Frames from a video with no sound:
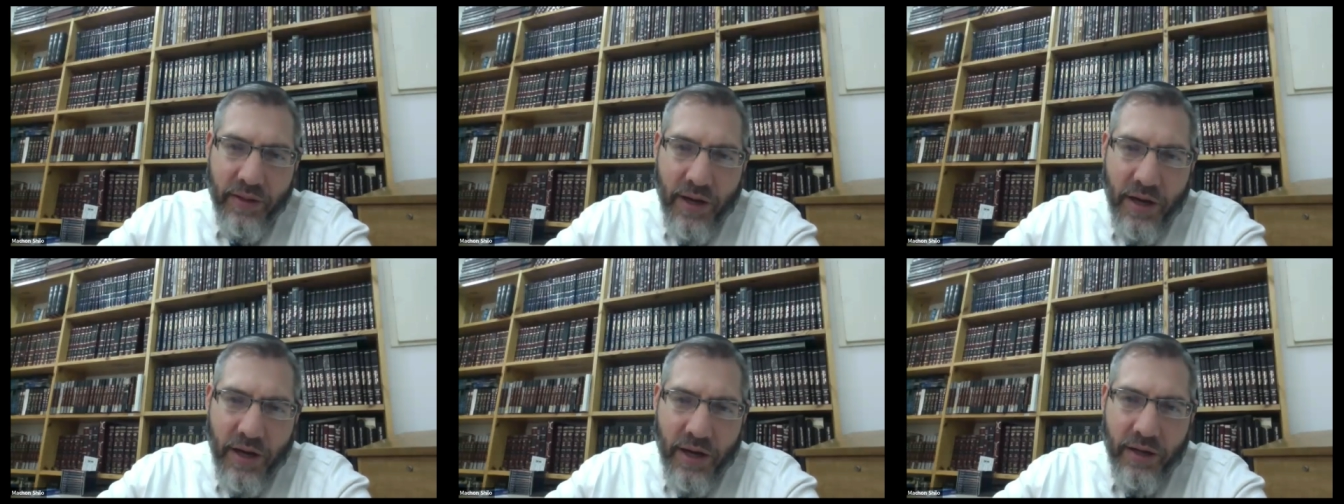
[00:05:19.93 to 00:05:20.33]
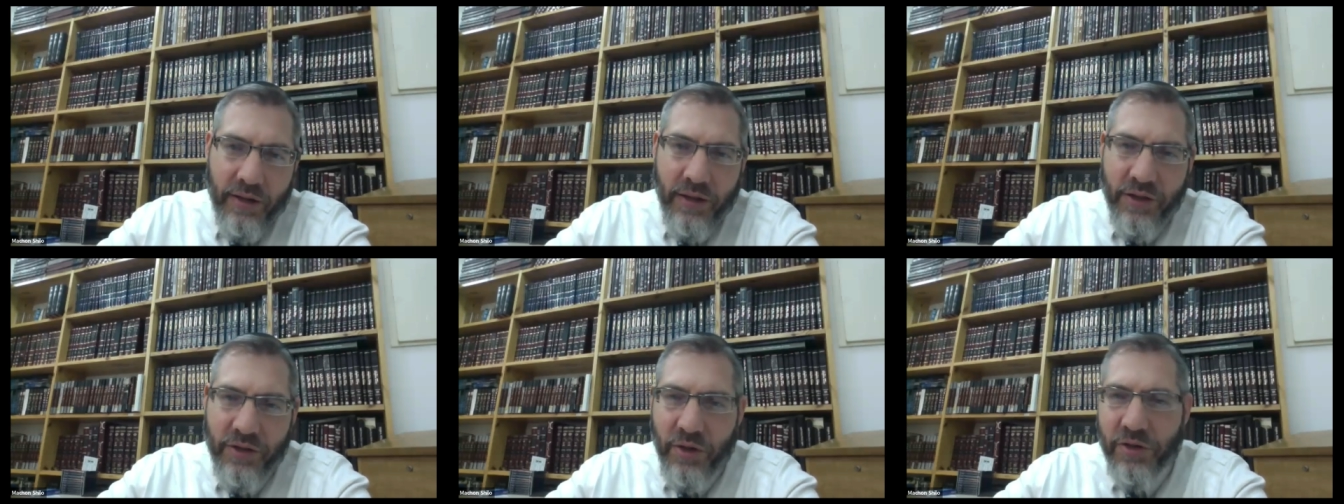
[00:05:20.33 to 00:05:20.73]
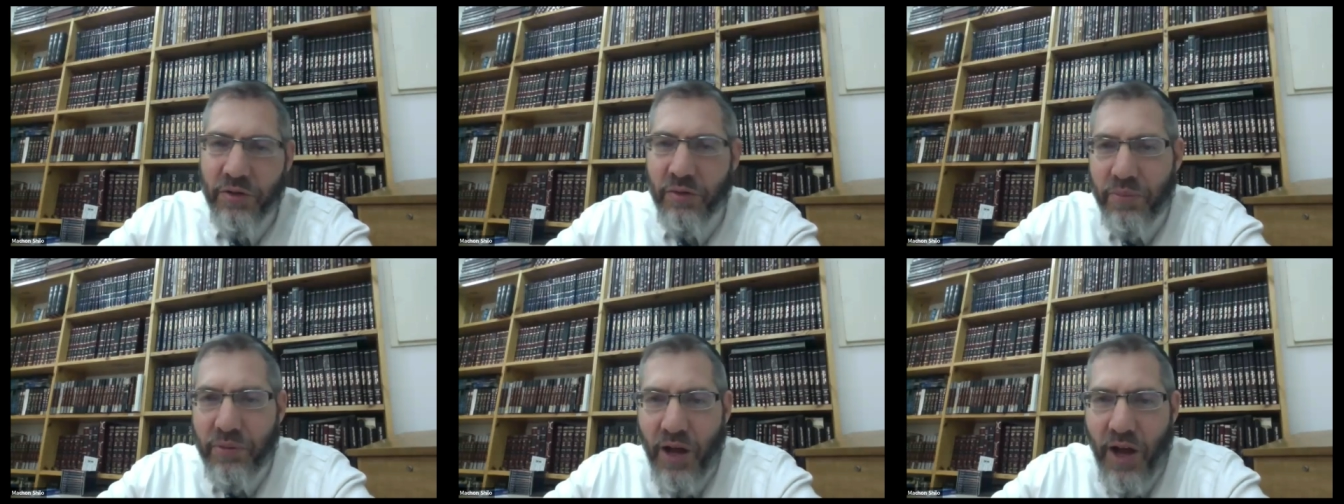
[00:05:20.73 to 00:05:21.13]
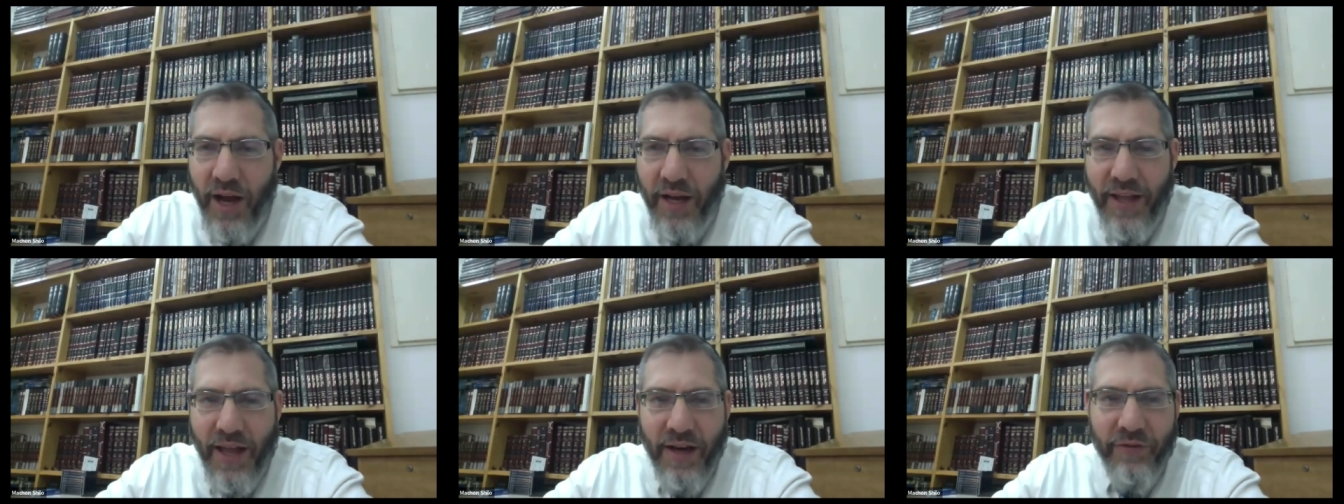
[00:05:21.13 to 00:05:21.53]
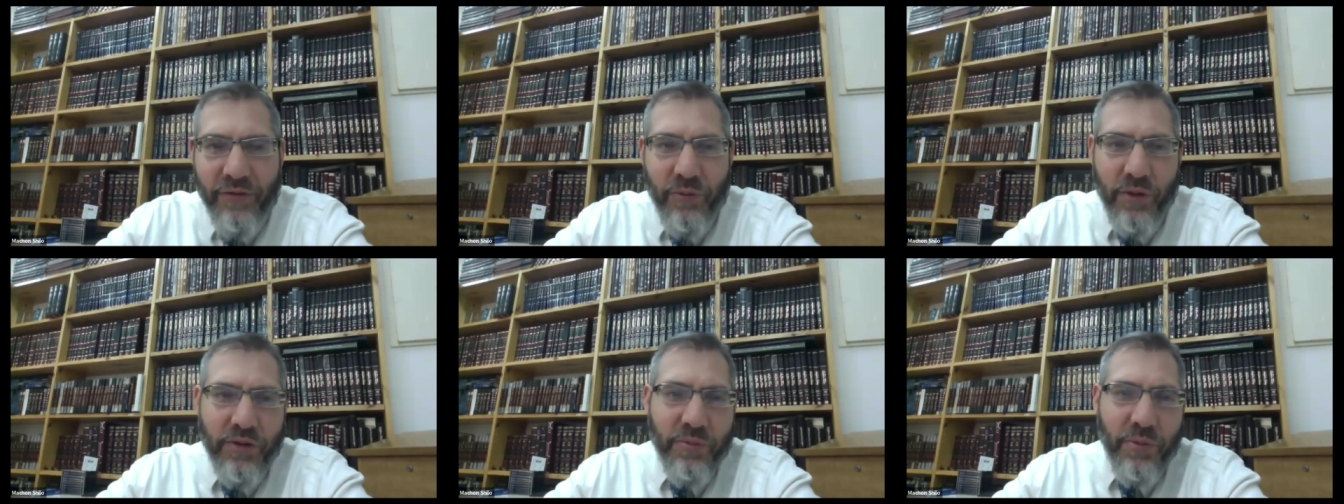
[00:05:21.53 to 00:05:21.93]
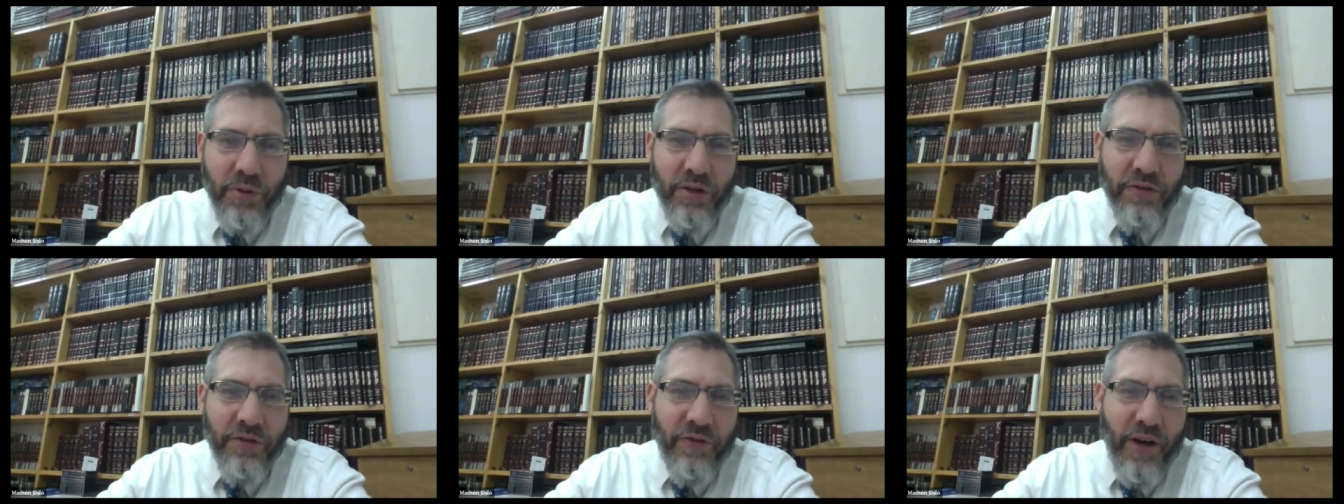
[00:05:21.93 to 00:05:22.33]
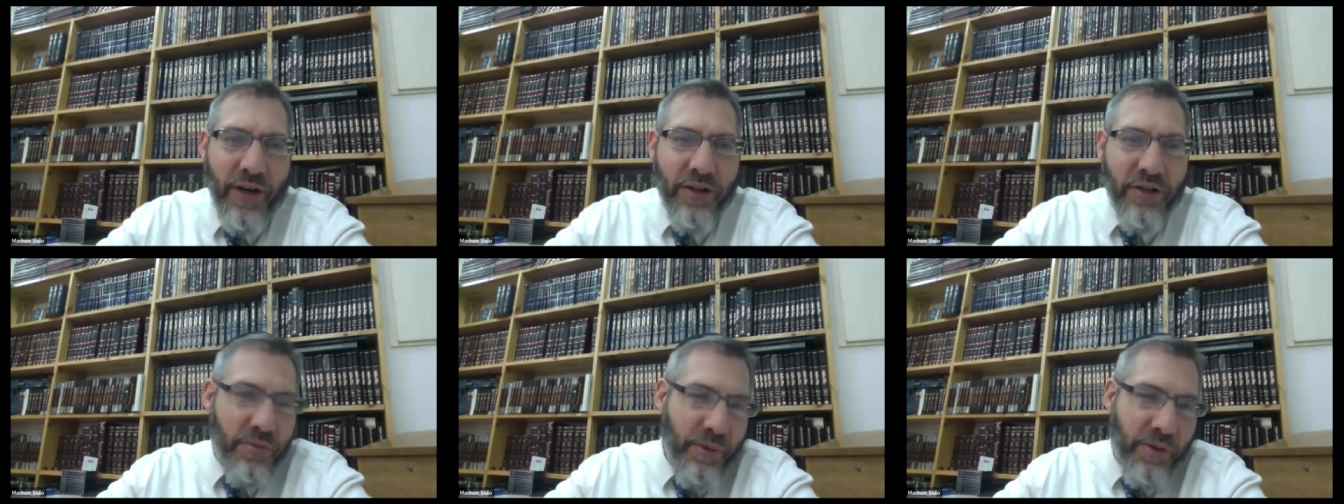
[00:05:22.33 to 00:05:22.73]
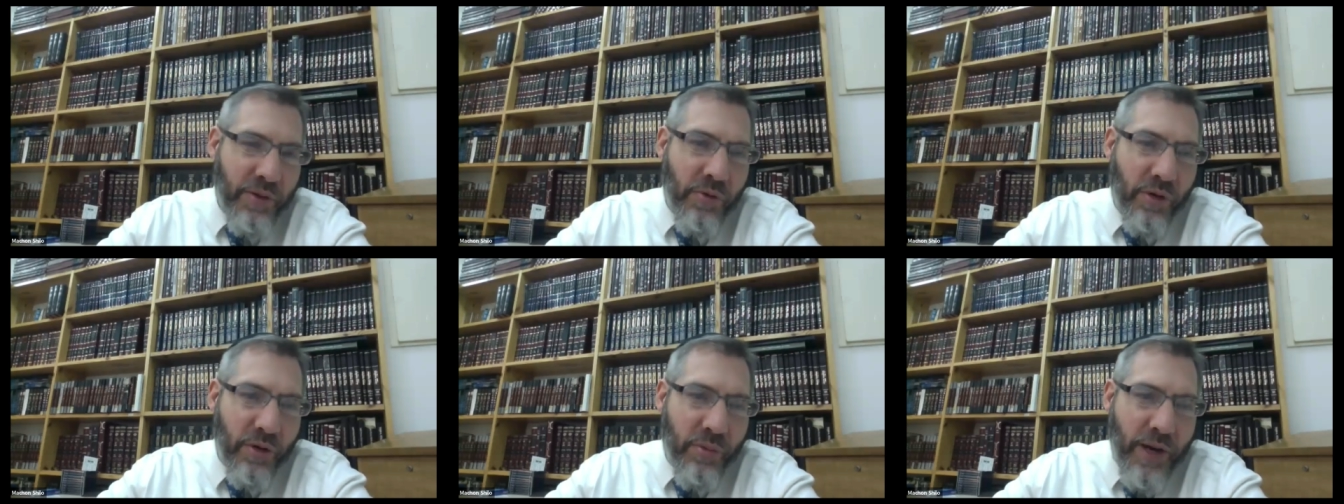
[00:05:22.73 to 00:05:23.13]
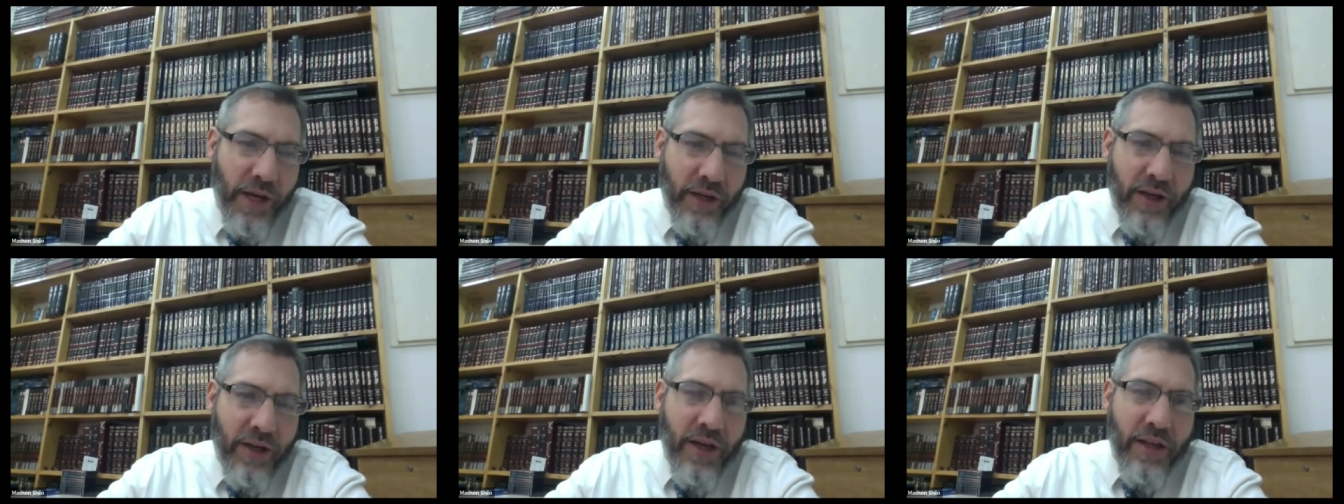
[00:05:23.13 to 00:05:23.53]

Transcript: It's also implied that if one were to find a superior oil wick,